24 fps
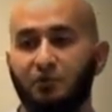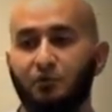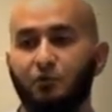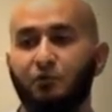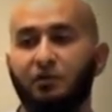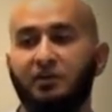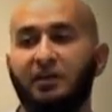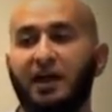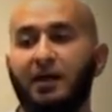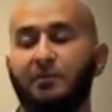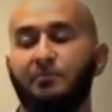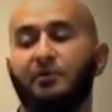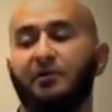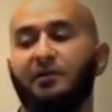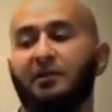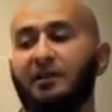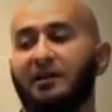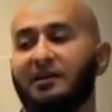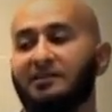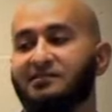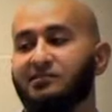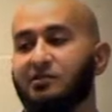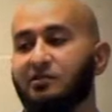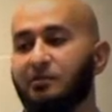Do we
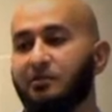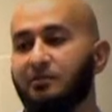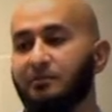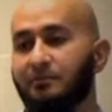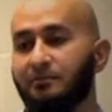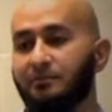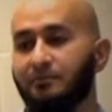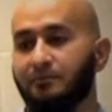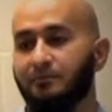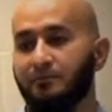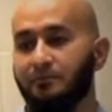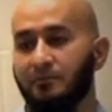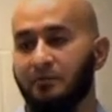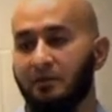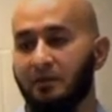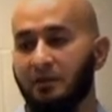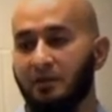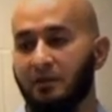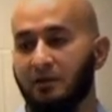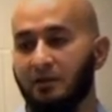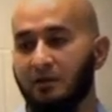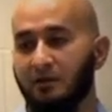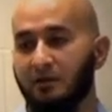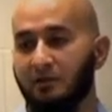capitalize on them?
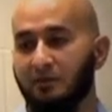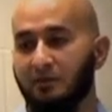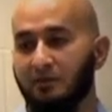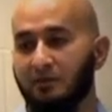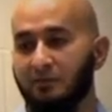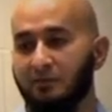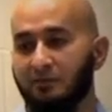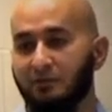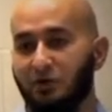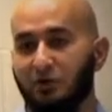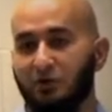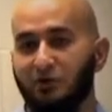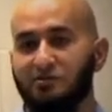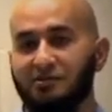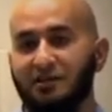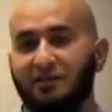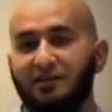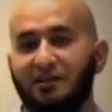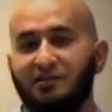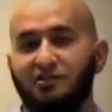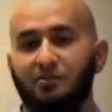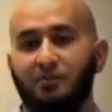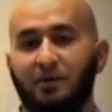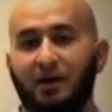Because
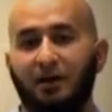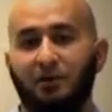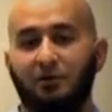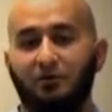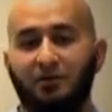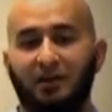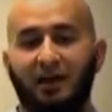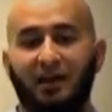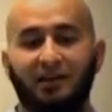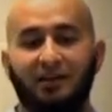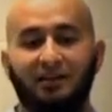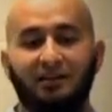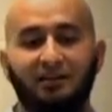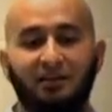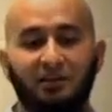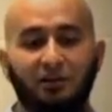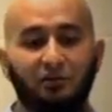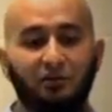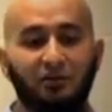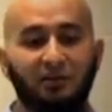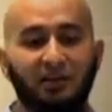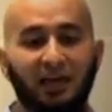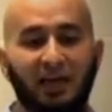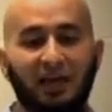Allah subhanahu wa ta'ala,
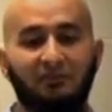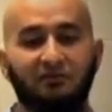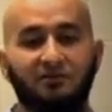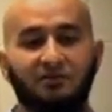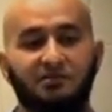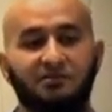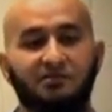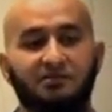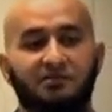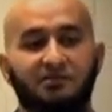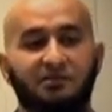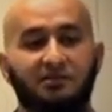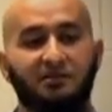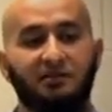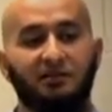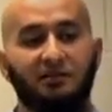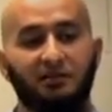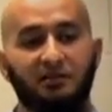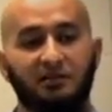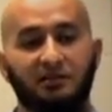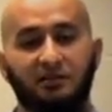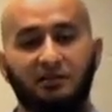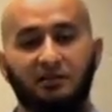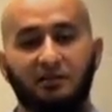you know, gave us
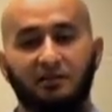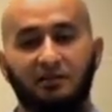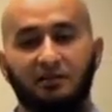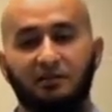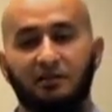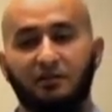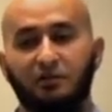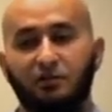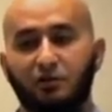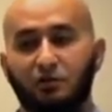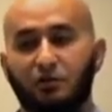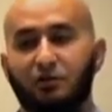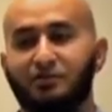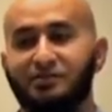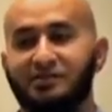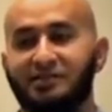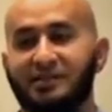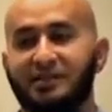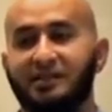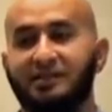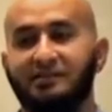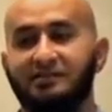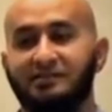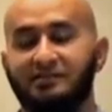
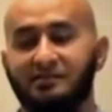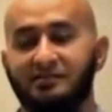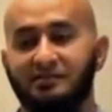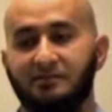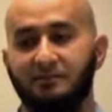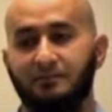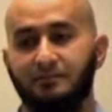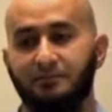those things.